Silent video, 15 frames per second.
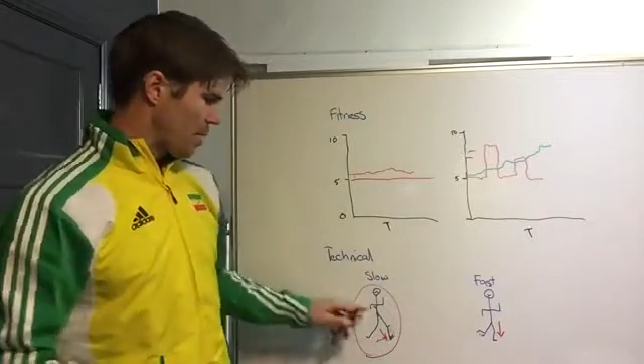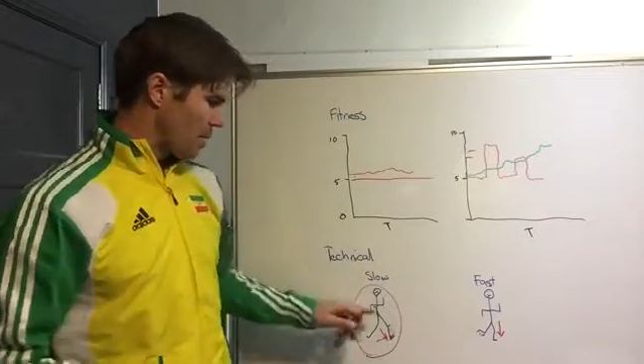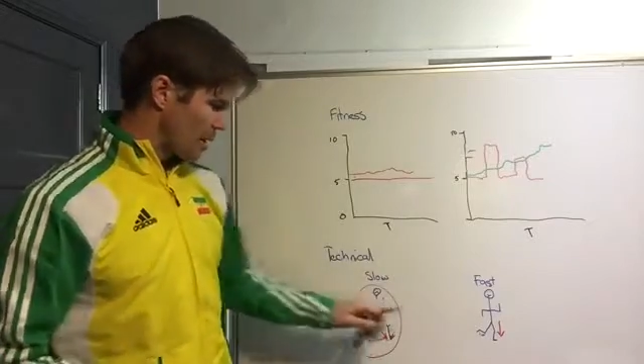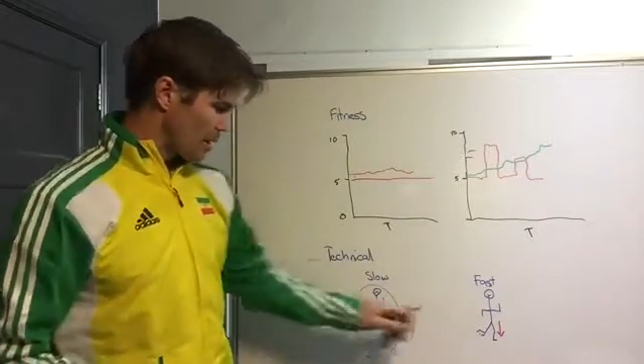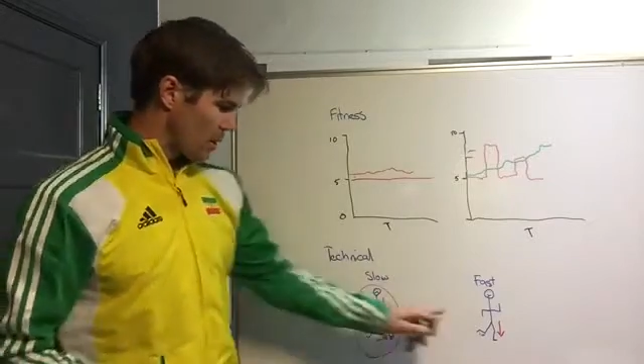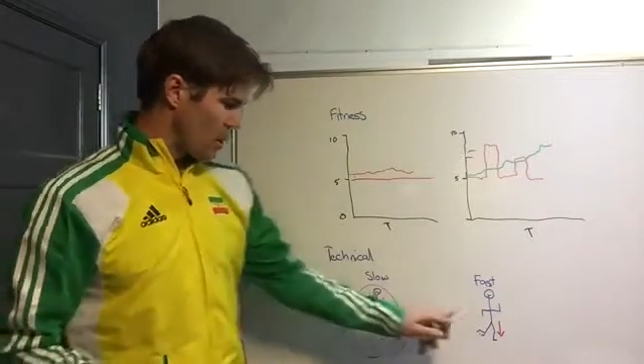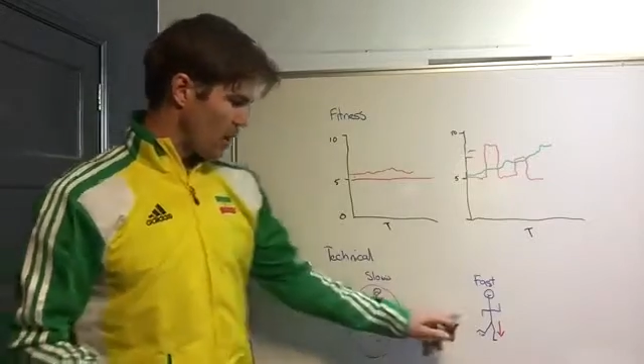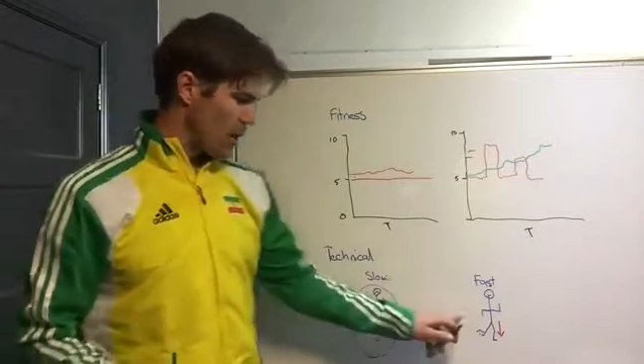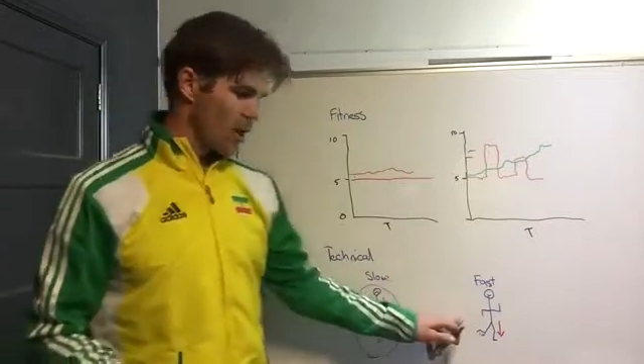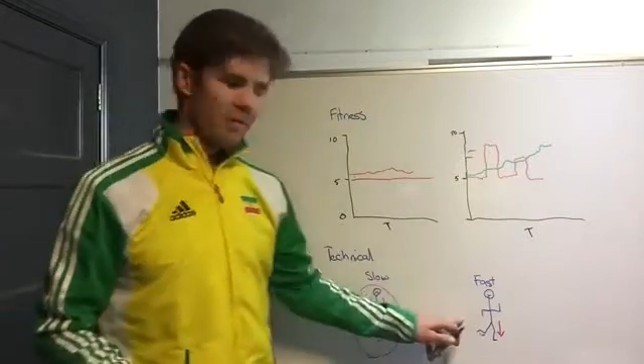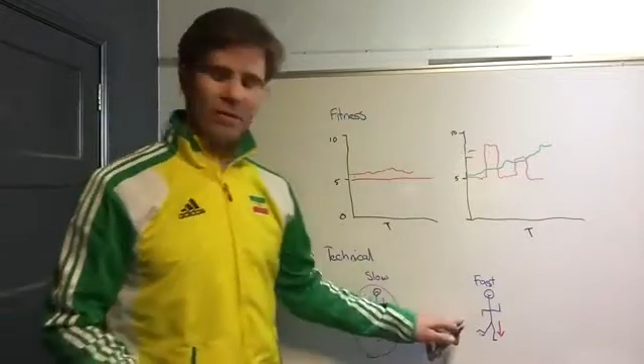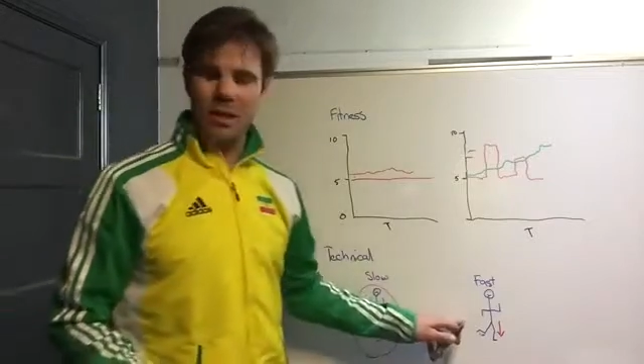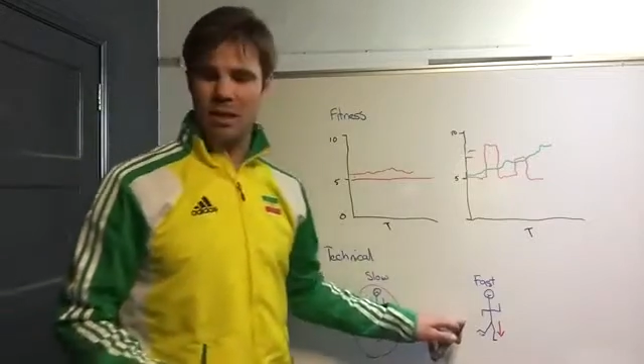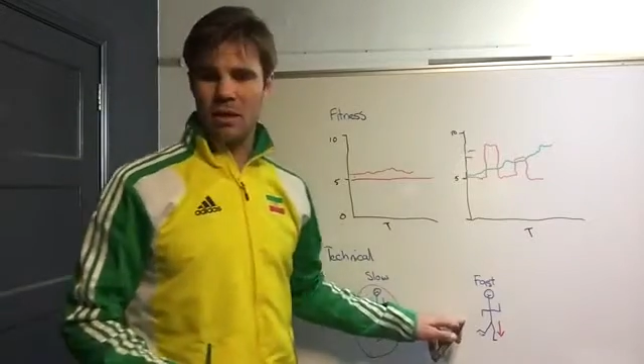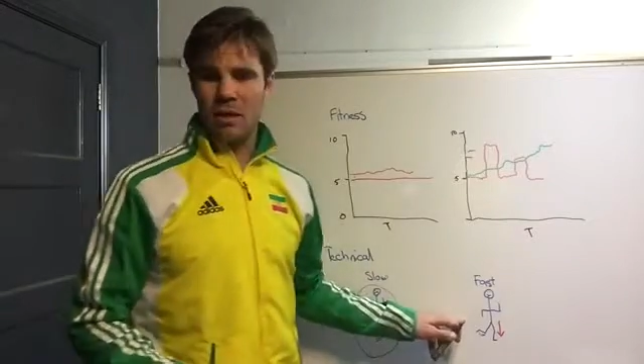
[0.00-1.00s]
But the guy
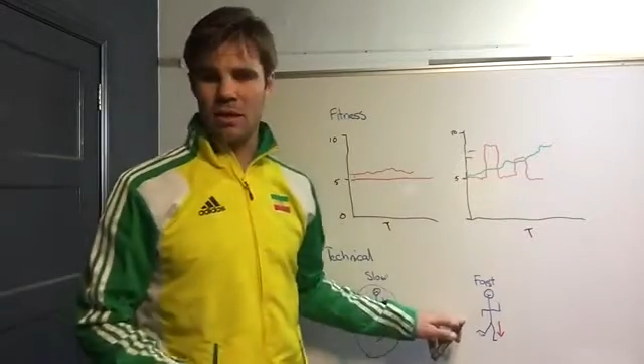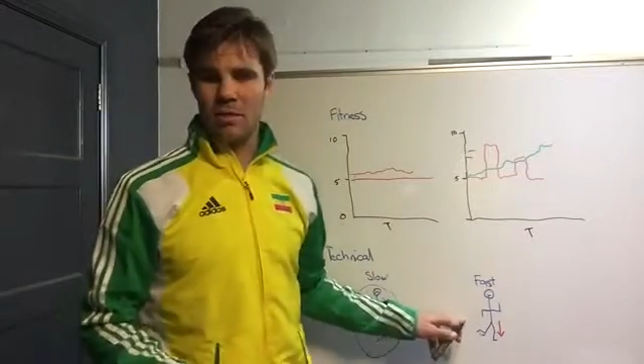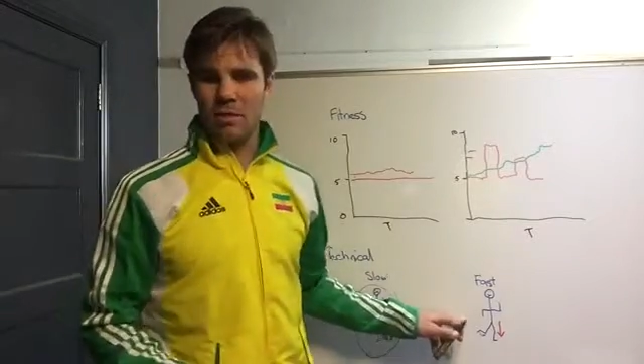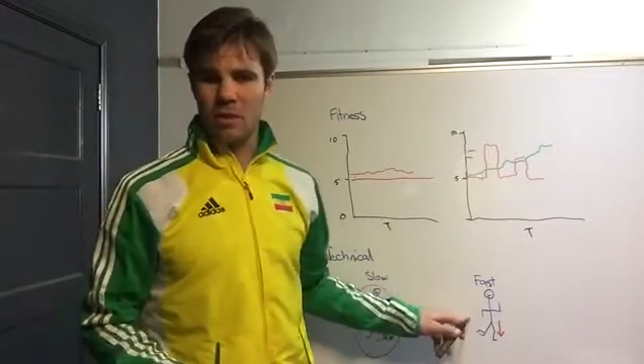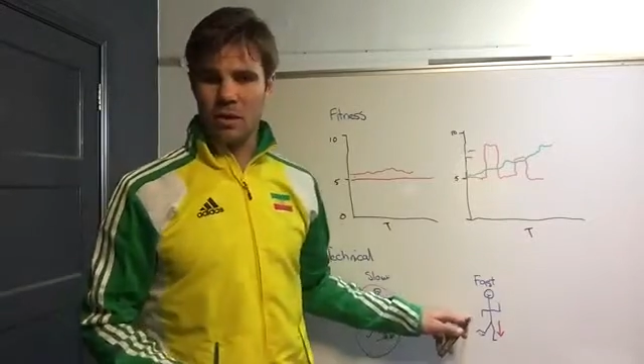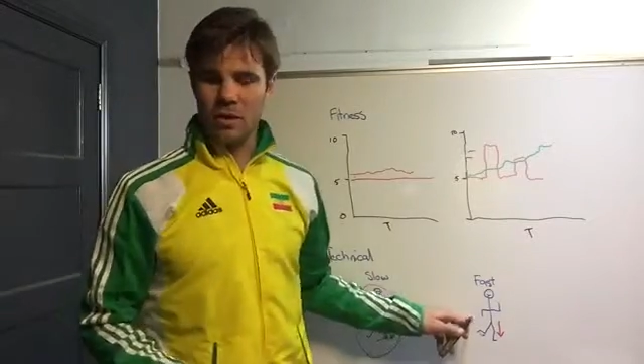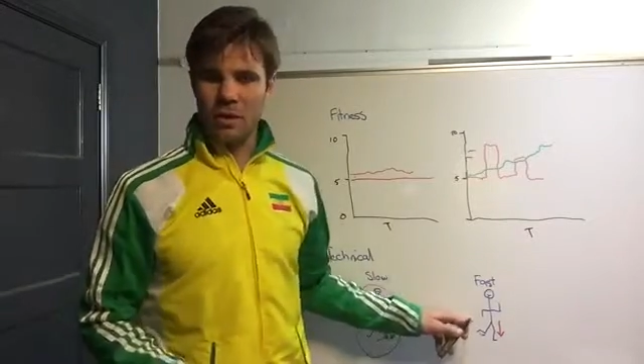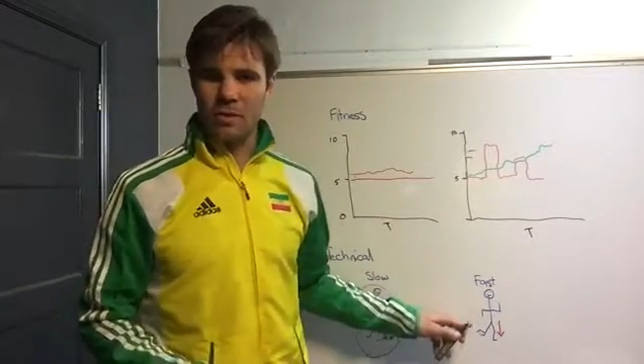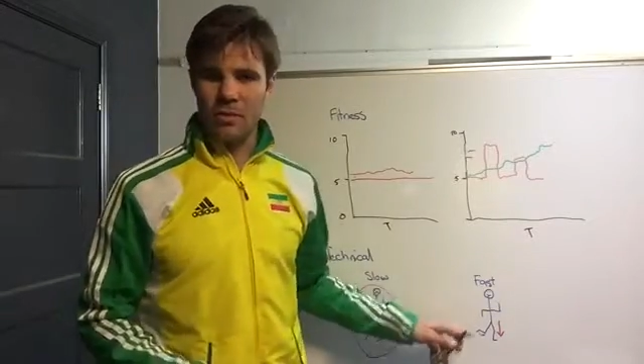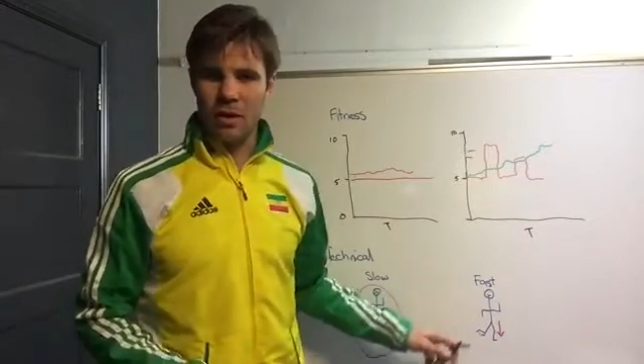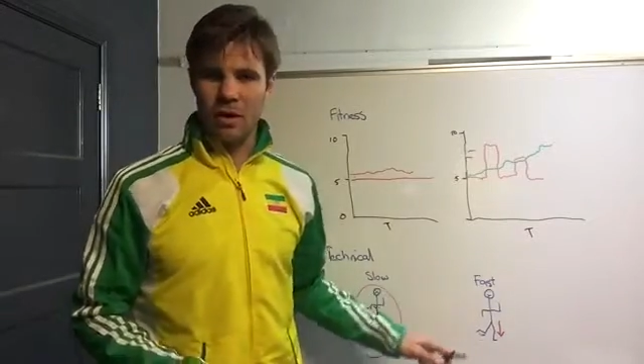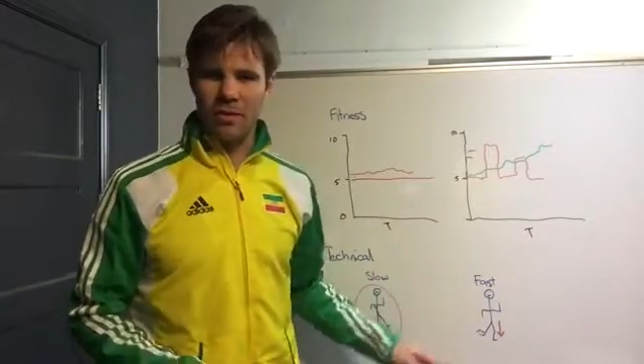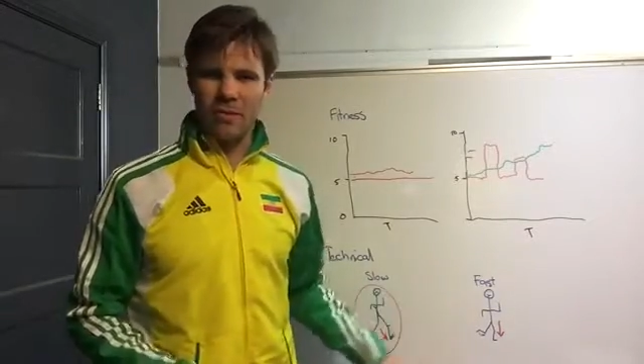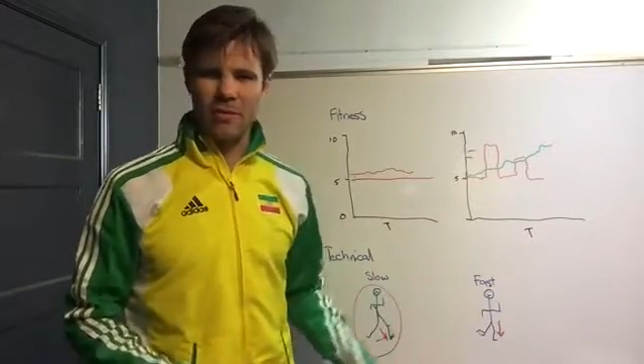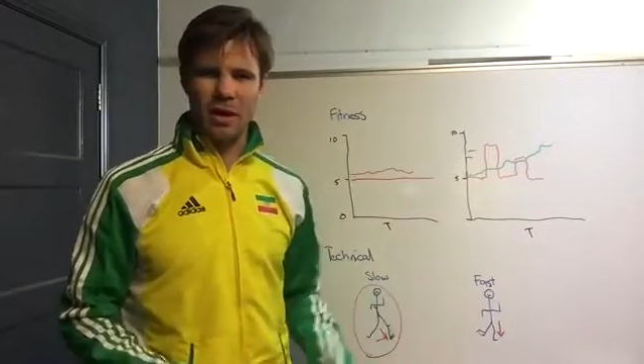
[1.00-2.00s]
over here, because he's
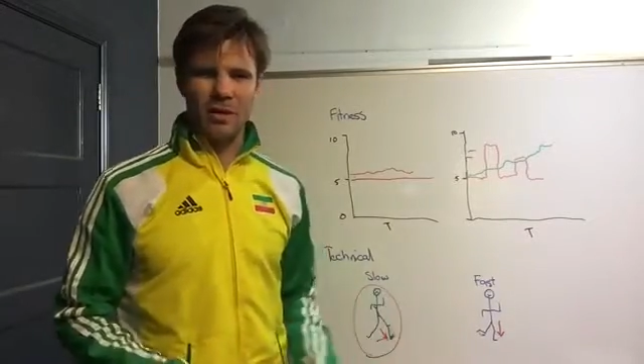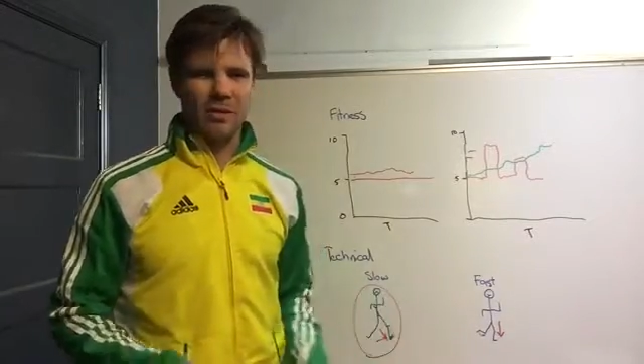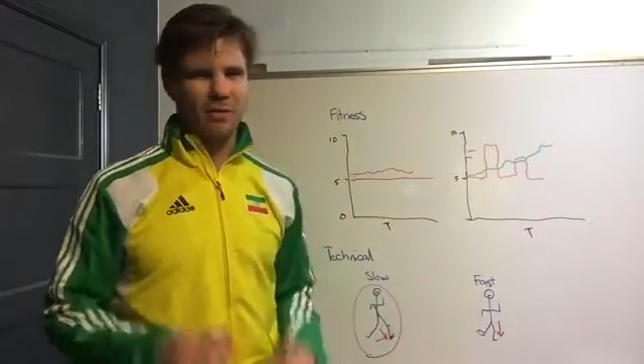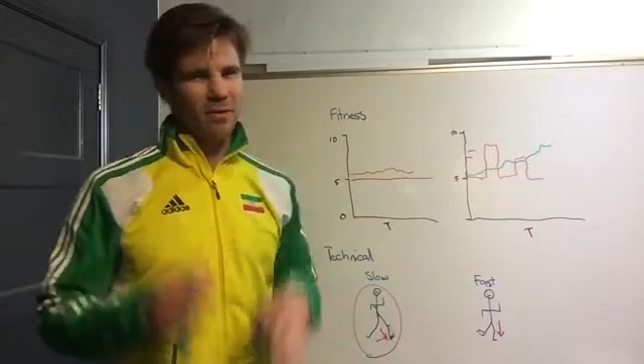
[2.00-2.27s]
running fast,